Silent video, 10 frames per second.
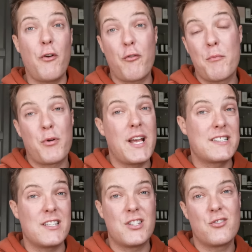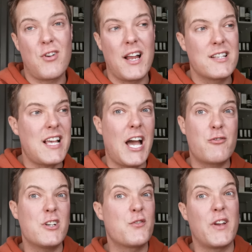suffer from pre-existing dryness,
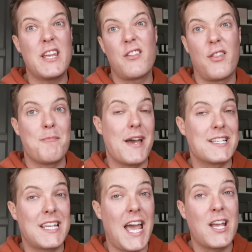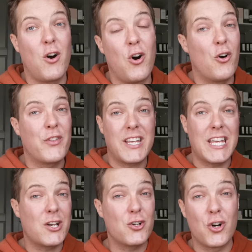I'd reach for either the Medik8 or the
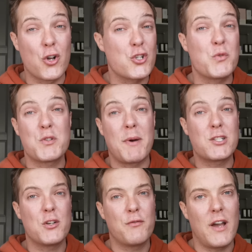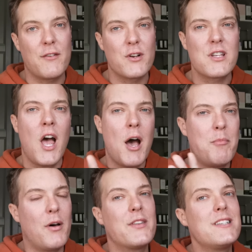Geek and Gorgeous, which are my two favorites,
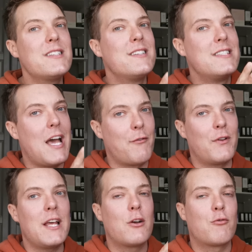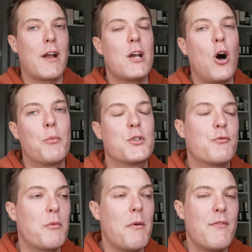but this is definitely a great
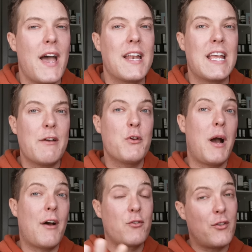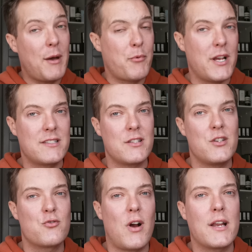option from a if you have got that
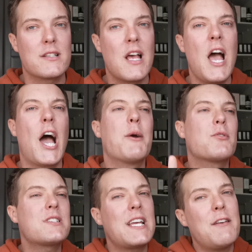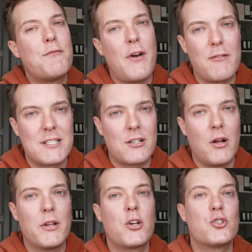pre-existing dryness you want to take it very
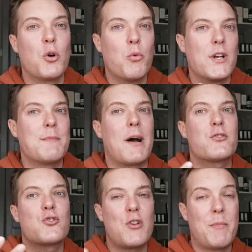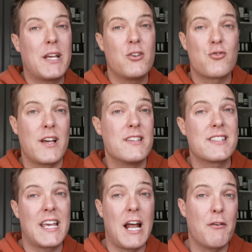slowly because you're worried about stripping and drying the
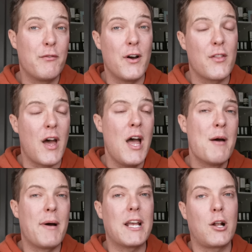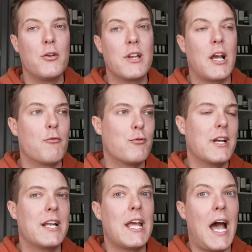skin out further by including a
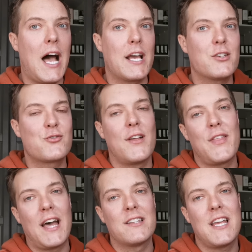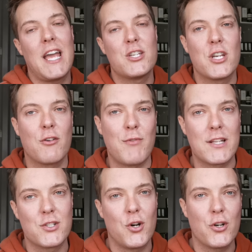really high strength anti-aging
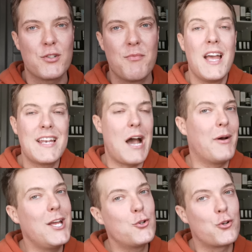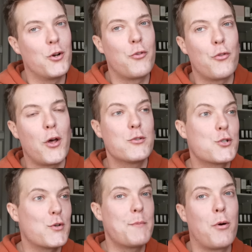retinoid. Now, in truth,
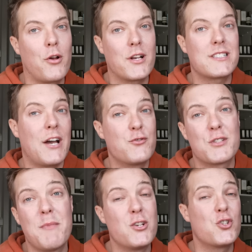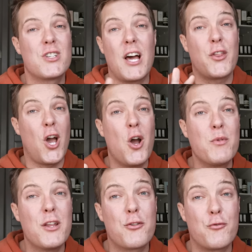those three products that I've just mentioned are the
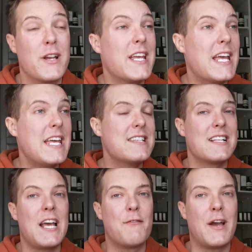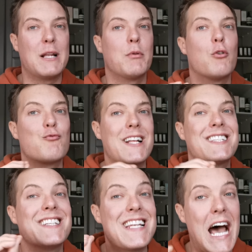only three easily available
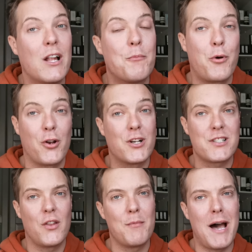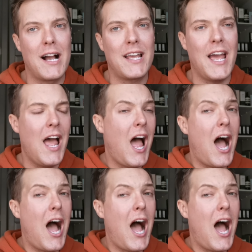retinoids to now products on the market.